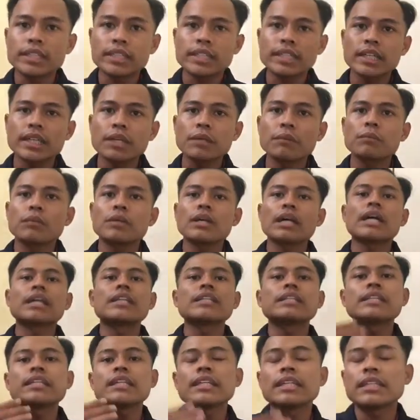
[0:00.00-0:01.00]
keep
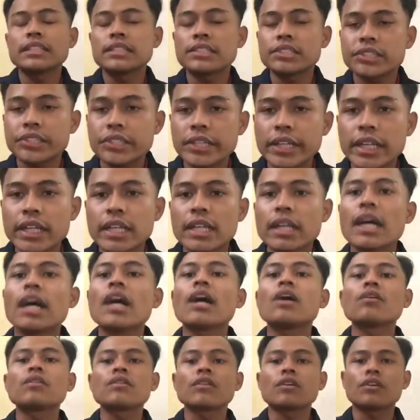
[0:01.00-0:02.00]
until it's run
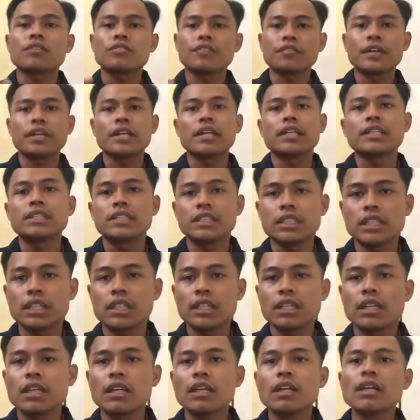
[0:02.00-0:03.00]
out of
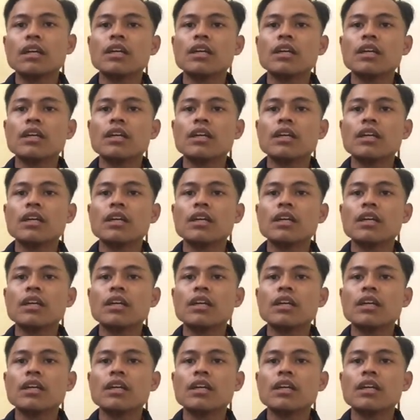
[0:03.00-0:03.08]
energy.